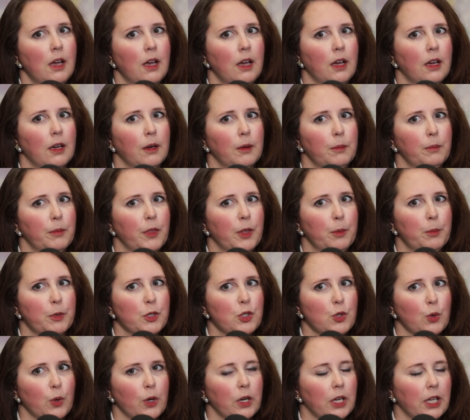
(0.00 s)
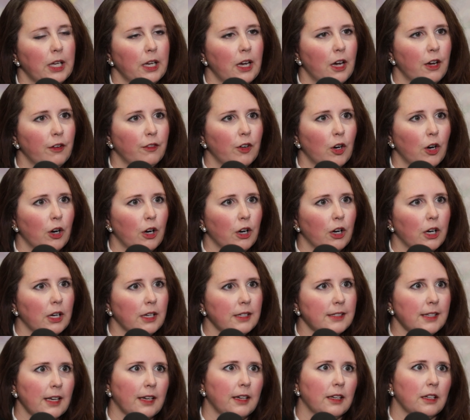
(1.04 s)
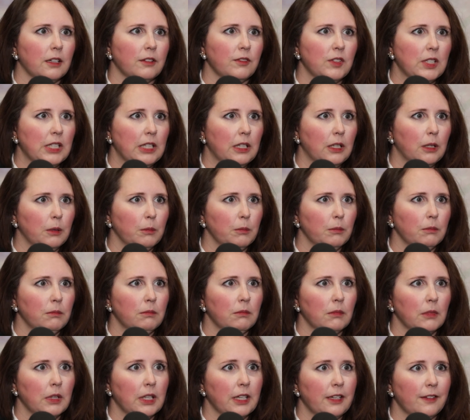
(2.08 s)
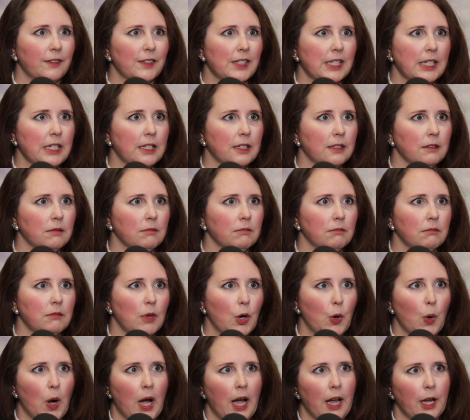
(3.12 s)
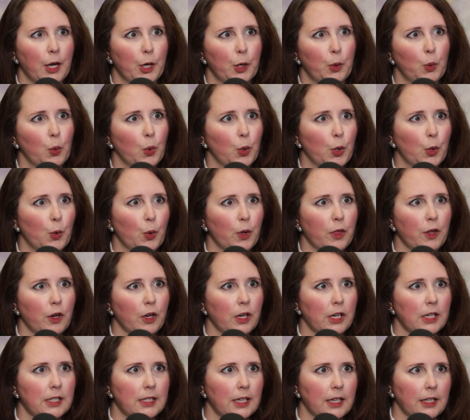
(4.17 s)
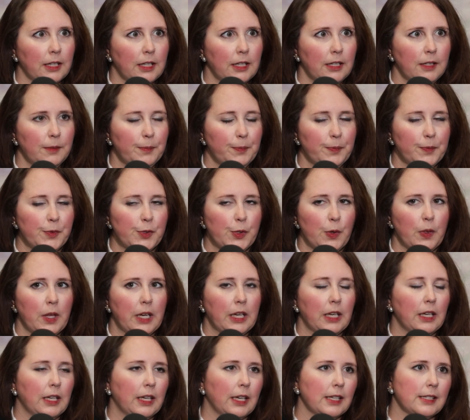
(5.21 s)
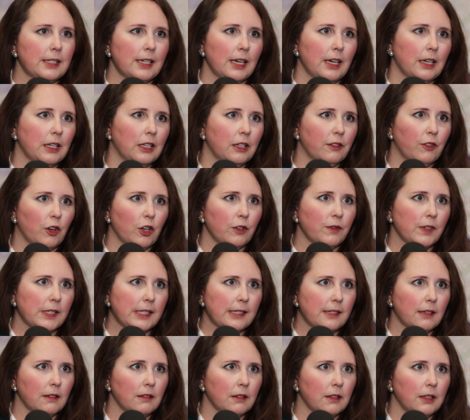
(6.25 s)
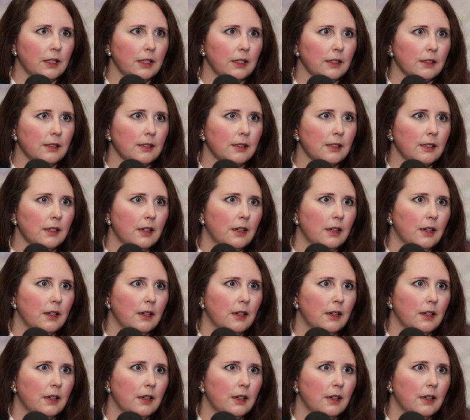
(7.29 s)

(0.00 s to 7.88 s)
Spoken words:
The majority of our executive team lives in Ohio or Northern Kentucky, so they can get to any of our facilities